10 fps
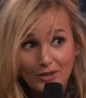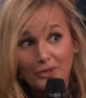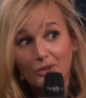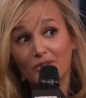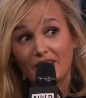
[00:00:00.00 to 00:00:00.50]
And
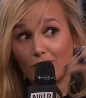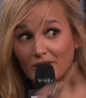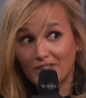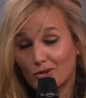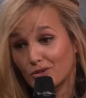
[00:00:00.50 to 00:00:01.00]
when you only have
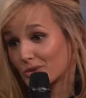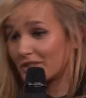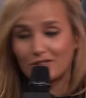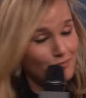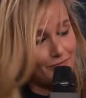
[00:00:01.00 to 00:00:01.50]
one day to do
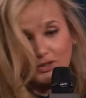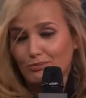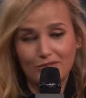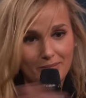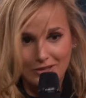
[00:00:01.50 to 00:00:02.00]
it, you're
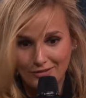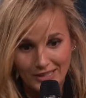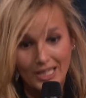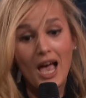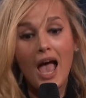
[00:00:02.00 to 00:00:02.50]
pretty much
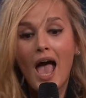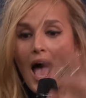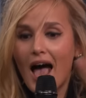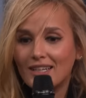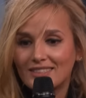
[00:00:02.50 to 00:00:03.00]
fucked.
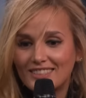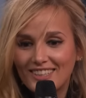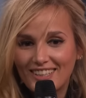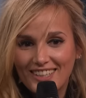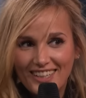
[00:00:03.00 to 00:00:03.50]
And
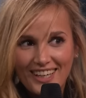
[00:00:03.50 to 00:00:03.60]
uh,